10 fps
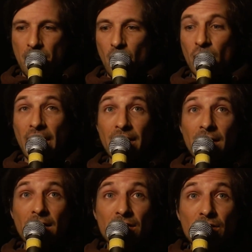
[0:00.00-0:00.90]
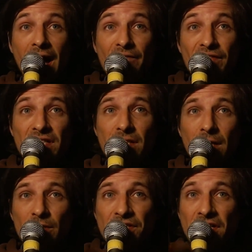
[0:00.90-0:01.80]
Okay, so I have this
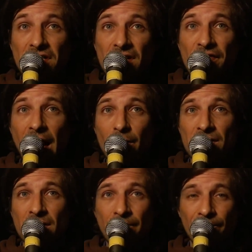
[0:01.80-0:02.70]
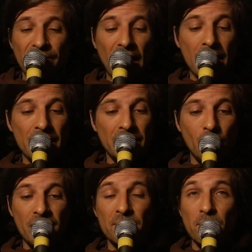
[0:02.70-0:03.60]
number 60,000. And I
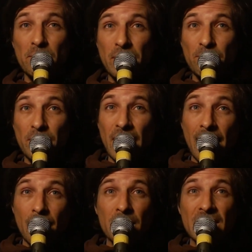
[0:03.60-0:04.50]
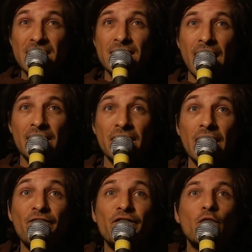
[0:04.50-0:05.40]
know that my BPM is 90.
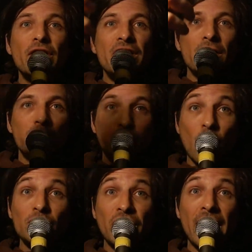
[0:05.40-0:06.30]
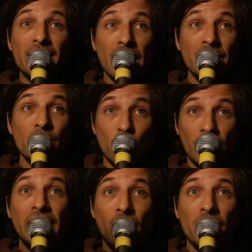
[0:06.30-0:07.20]
If you're in a project and you're
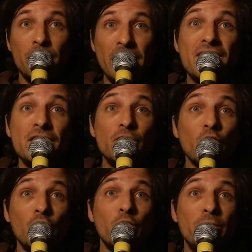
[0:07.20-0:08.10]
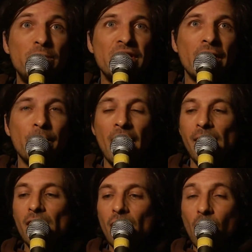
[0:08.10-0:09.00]
working on a beat, then you know your BPM.
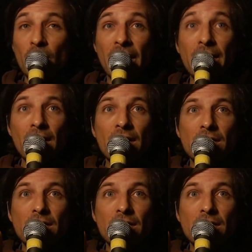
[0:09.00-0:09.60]
Okay?